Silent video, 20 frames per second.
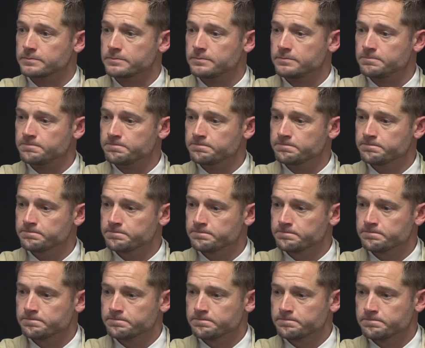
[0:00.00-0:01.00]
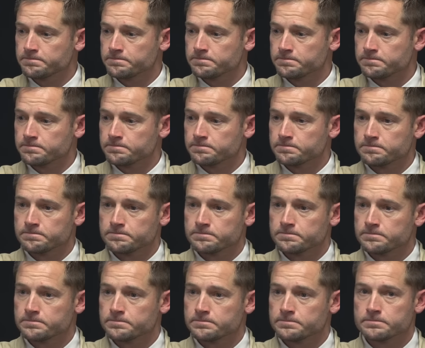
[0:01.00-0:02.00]

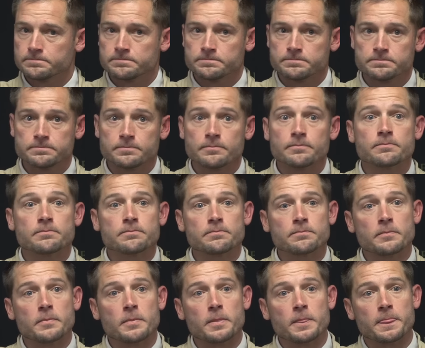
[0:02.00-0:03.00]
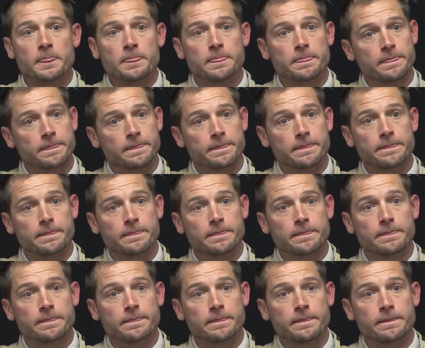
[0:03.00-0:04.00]

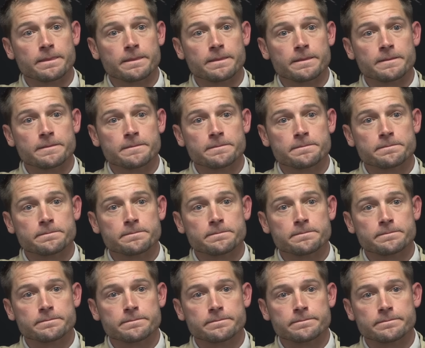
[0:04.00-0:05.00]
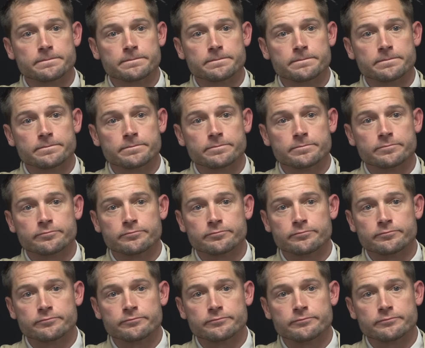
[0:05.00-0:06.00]

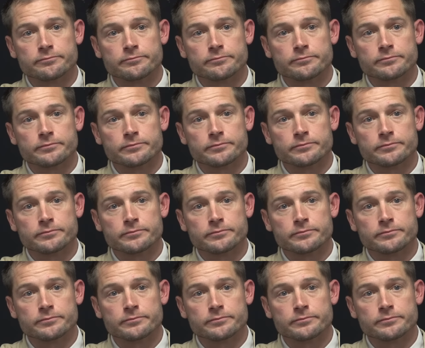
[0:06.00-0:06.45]
[no speech]